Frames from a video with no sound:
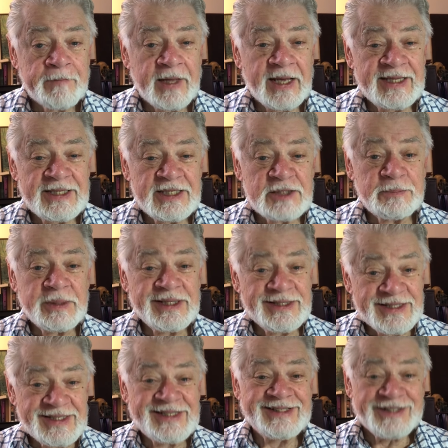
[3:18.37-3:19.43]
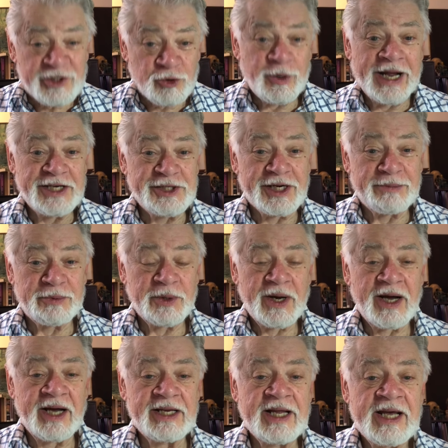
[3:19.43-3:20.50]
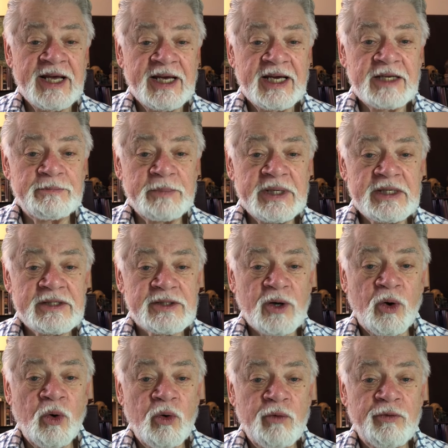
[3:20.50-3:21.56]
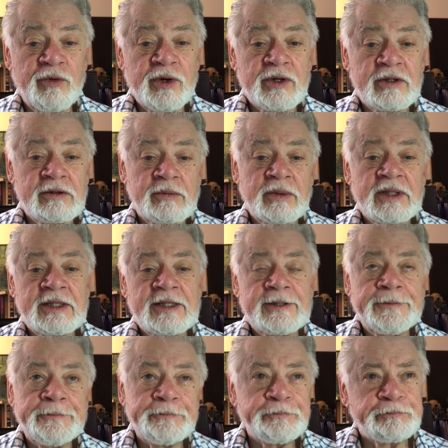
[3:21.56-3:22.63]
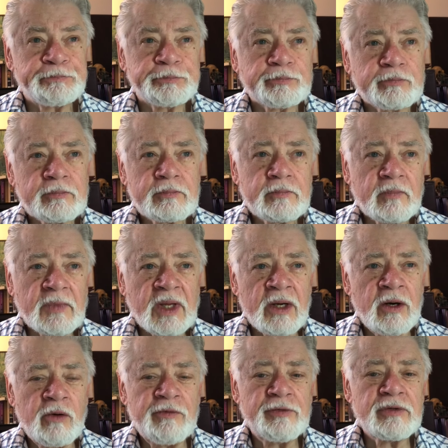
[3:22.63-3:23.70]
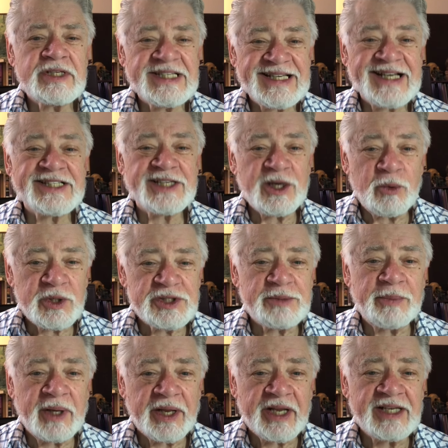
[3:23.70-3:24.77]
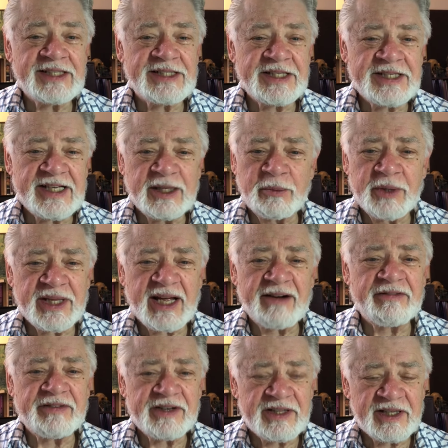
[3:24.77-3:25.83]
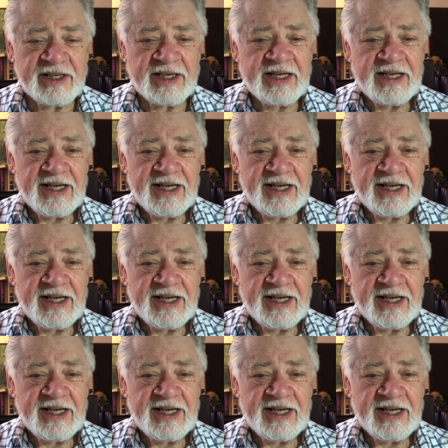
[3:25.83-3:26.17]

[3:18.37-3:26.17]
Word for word: And this means tragic pride. It means over, um, over-assessing one's ability to deal with everything.